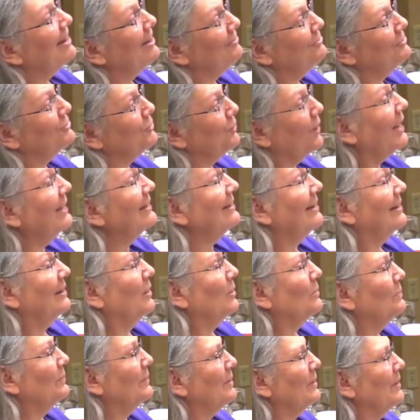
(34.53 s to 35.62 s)
have tried to
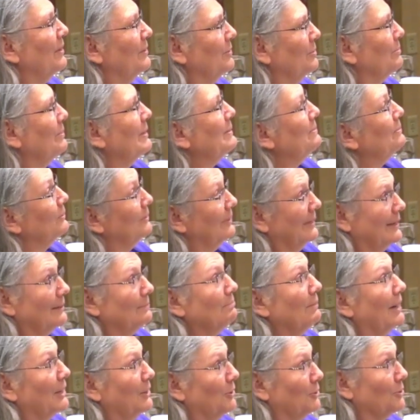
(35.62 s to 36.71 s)
help the other people
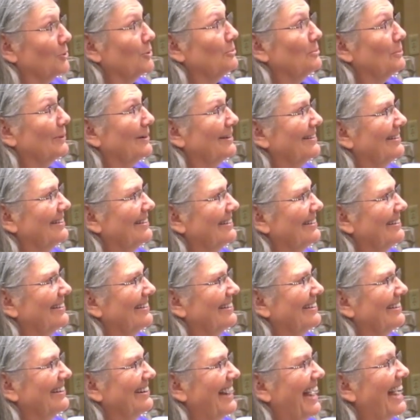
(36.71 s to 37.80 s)
in my group.
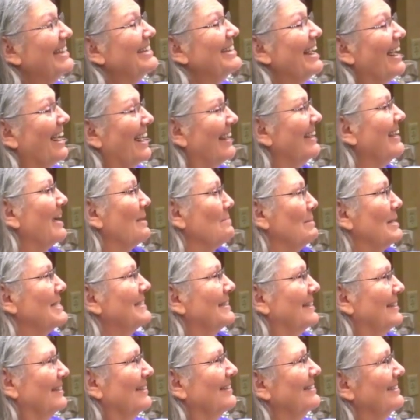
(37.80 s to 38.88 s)
Mm-hmm. And yeah, I got
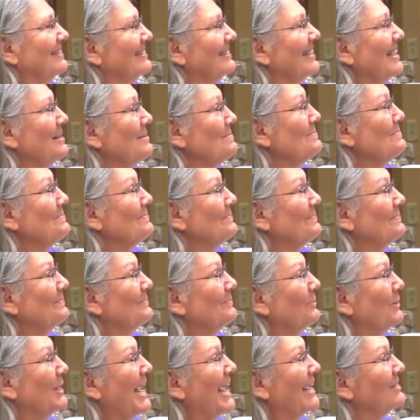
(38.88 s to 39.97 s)
basically the same
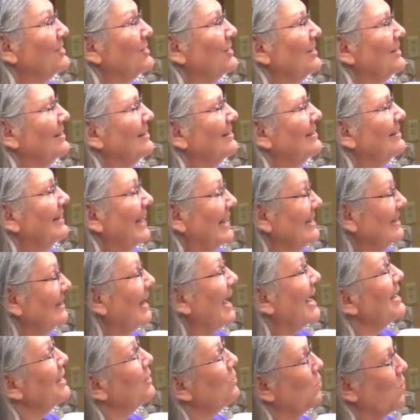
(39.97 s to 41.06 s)
reaction. They
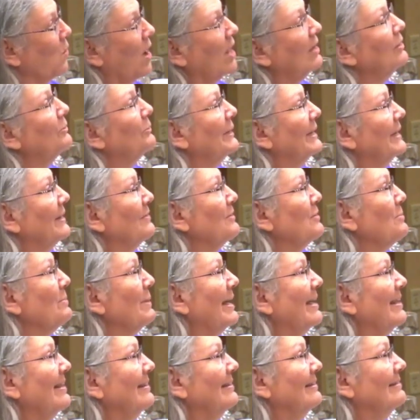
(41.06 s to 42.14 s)
like wallowing in their
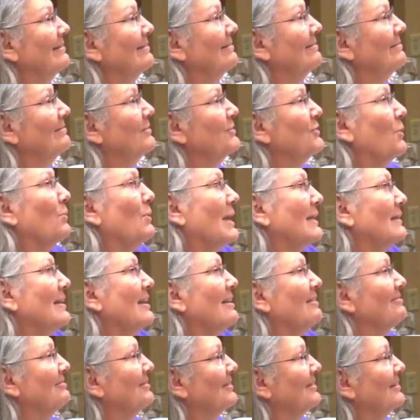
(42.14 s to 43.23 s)
pain. So I
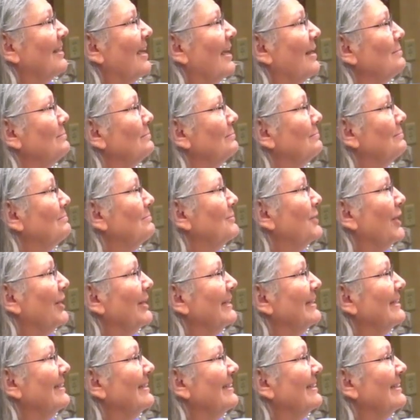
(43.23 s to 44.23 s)
left. I'm done.